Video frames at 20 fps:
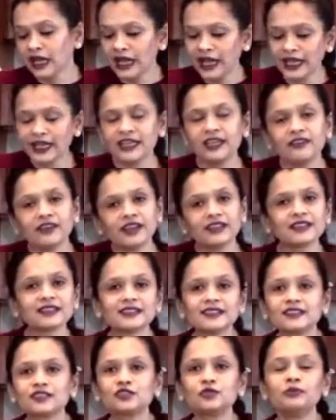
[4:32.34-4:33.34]
Anyway,
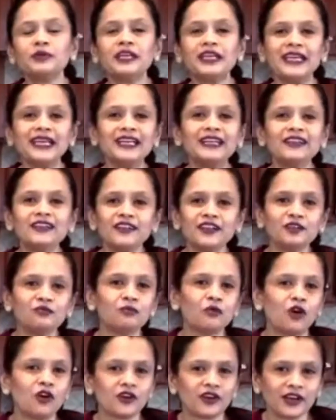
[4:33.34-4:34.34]
this is to be eaten in
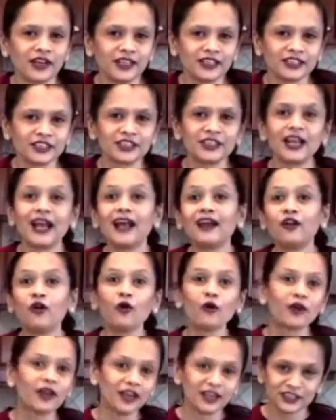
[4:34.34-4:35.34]
moderation and
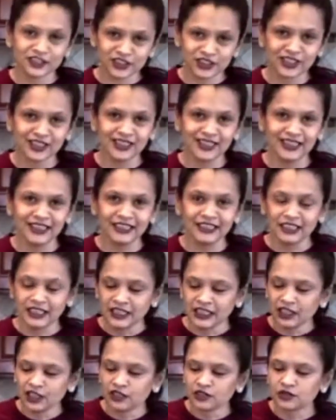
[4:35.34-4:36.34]
occasionally,
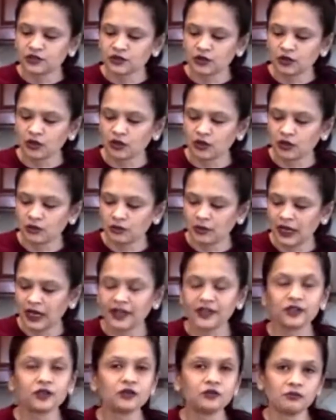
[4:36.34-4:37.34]
so
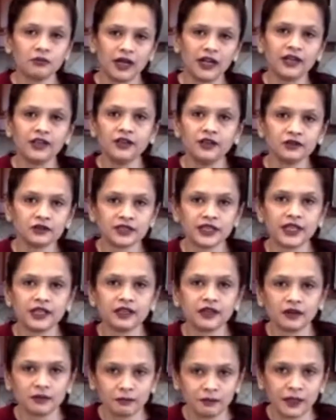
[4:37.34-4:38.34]
I don't mind using
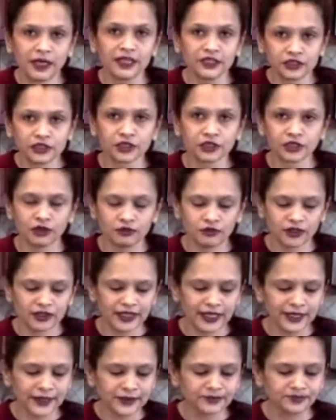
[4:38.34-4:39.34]
plain sugar for
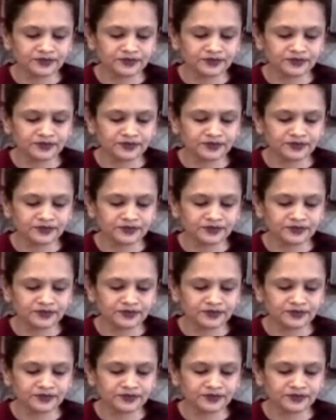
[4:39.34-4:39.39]
that.